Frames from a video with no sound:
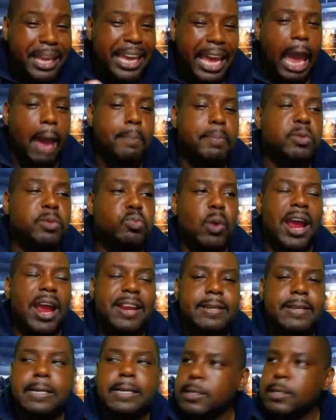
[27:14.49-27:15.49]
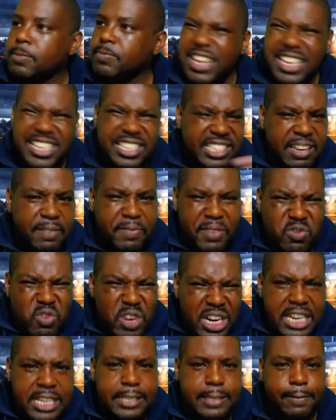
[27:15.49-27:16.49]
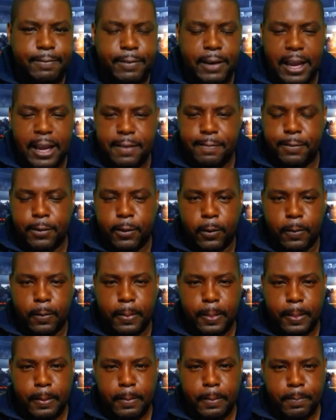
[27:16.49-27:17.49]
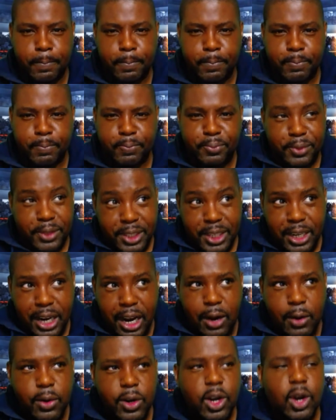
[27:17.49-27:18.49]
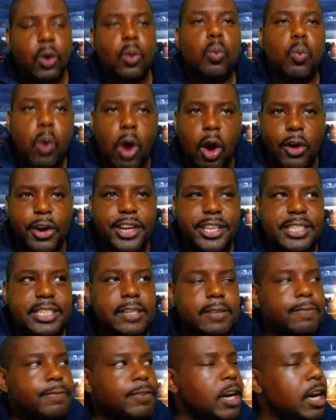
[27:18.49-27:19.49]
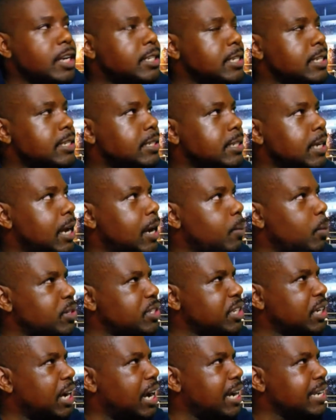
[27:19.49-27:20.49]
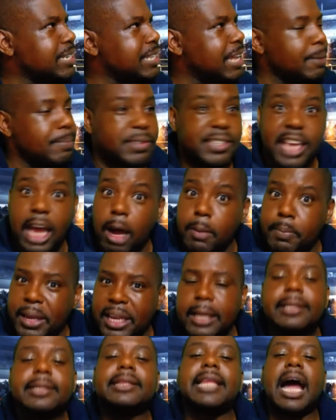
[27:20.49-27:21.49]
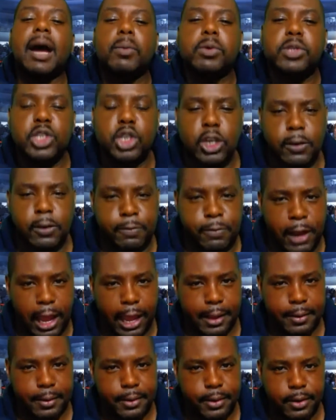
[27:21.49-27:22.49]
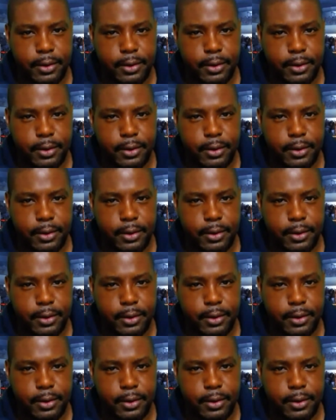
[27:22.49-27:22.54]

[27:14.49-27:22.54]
it happen when there's something really to fight for. You know, Warrington versus, what's the guy's name? Selby. That was a good fight.